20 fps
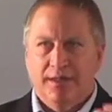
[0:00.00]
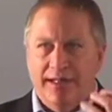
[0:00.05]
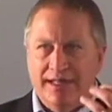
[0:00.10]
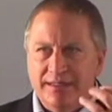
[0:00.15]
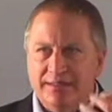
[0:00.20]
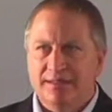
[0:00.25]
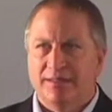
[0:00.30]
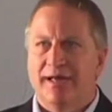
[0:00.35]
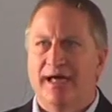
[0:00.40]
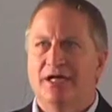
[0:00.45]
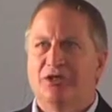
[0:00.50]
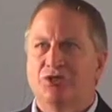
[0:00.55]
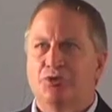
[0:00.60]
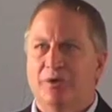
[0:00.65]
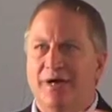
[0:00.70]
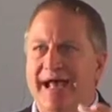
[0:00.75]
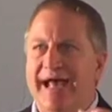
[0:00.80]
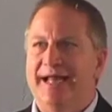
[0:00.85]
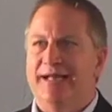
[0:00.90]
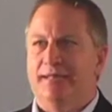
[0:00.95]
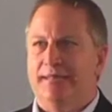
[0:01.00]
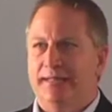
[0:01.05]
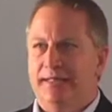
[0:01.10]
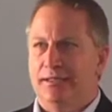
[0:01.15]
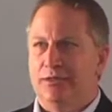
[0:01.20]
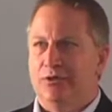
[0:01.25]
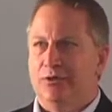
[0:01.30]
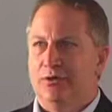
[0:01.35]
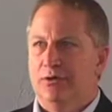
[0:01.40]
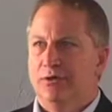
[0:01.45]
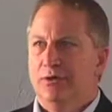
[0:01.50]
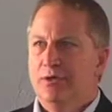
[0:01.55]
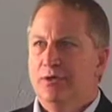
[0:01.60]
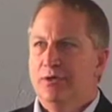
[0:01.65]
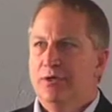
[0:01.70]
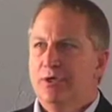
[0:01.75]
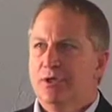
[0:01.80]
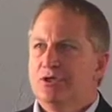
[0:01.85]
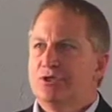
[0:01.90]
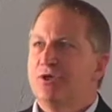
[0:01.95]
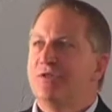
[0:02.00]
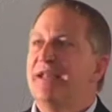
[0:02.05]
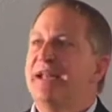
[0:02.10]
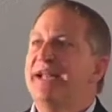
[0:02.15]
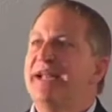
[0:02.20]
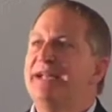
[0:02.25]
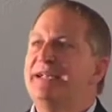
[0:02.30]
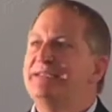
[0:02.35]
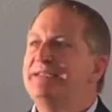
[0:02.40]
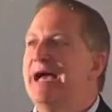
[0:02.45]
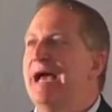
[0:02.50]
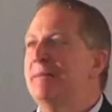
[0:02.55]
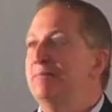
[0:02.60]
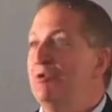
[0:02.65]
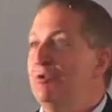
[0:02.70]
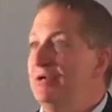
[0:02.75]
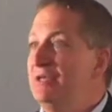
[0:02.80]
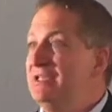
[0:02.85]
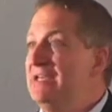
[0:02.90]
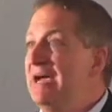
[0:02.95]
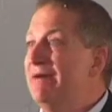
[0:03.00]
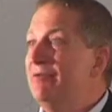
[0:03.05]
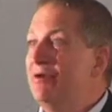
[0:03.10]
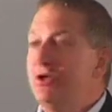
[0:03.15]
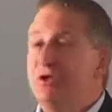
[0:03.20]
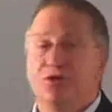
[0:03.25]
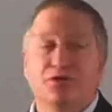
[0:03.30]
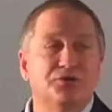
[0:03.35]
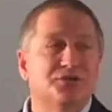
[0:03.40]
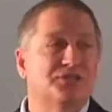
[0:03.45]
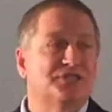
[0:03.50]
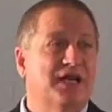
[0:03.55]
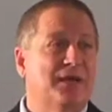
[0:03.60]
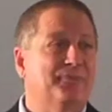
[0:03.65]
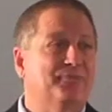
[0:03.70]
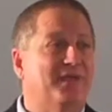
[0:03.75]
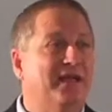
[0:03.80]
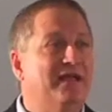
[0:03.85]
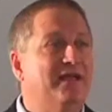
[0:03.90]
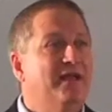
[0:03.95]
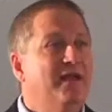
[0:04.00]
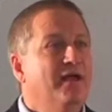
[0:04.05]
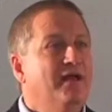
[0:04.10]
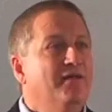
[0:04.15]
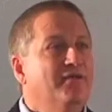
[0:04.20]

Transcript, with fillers: Intellectual, analytical. So that anytime you endeavor to do something,